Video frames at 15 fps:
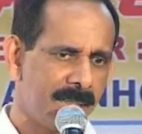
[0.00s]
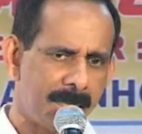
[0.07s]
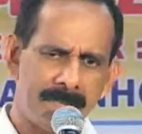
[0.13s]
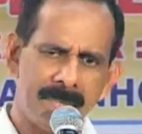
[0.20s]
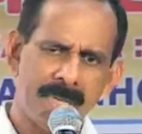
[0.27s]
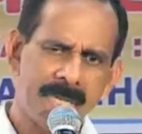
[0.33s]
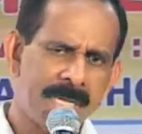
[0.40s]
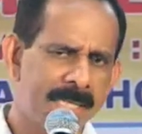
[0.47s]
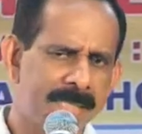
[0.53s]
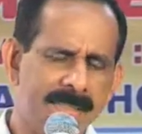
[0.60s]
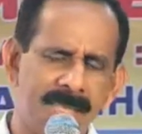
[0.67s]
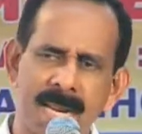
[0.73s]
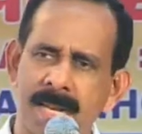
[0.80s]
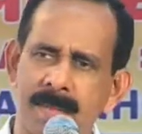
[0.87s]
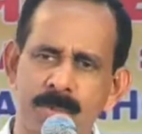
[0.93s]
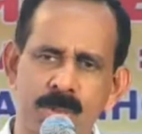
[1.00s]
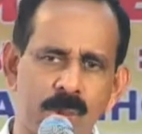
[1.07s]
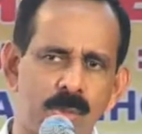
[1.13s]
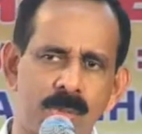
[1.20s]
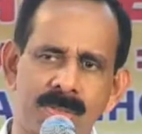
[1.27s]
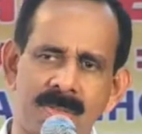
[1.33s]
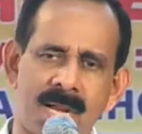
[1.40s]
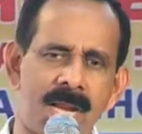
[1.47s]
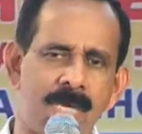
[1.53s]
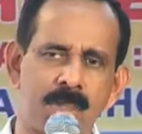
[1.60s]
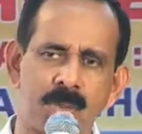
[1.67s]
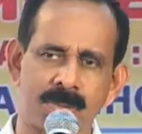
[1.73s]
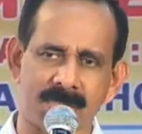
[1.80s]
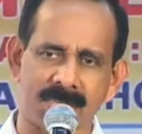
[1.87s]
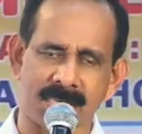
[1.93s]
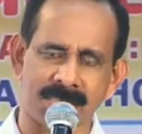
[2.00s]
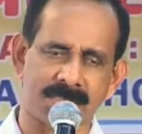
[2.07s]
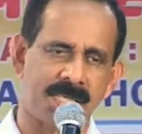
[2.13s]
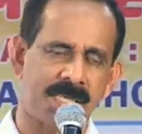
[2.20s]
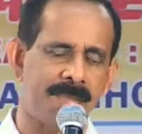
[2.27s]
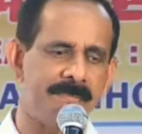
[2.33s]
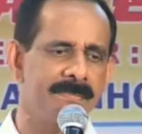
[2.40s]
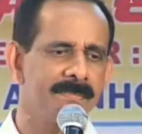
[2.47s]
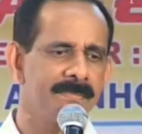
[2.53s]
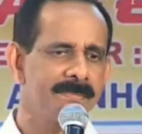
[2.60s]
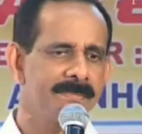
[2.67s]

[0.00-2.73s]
Many times you try to correct him,